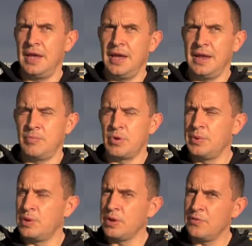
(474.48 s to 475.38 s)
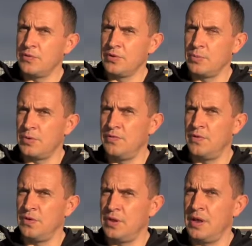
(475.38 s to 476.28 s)
and probably looking for a little bit
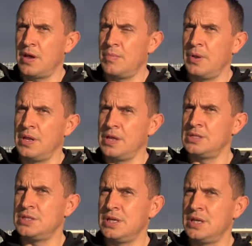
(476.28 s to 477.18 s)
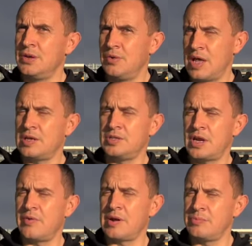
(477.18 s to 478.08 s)
further now, but his last
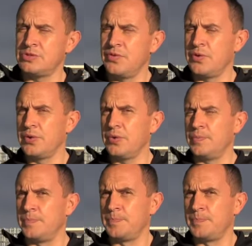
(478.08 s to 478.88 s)
start run was very good.